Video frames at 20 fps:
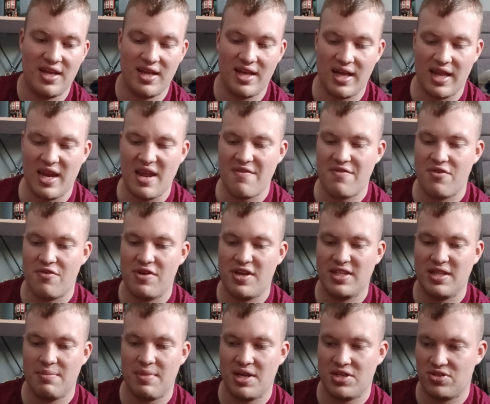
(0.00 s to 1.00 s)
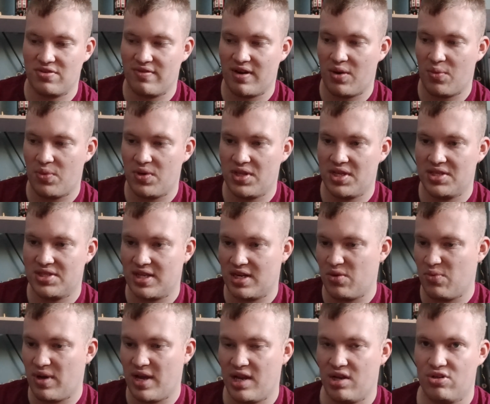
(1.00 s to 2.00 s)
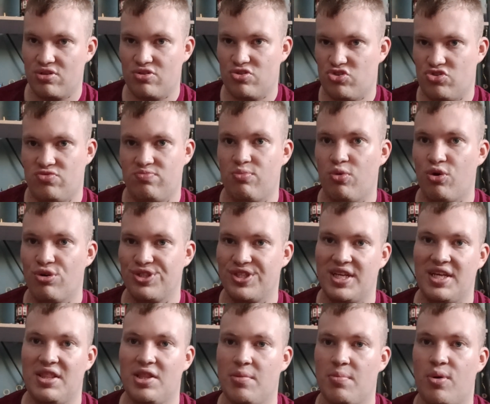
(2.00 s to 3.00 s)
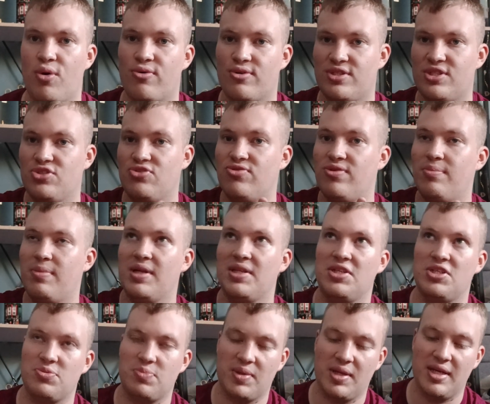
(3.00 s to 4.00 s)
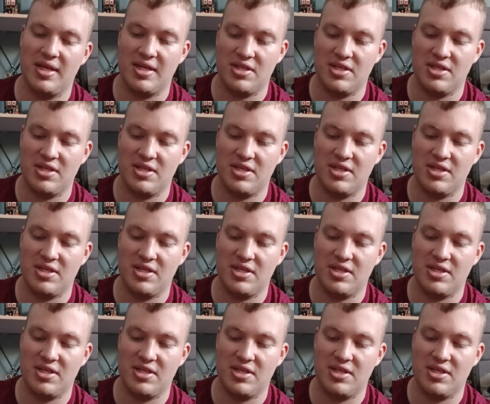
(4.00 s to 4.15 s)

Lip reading: I never really mess around with these anyway, they're just mostly in the boxes on my display.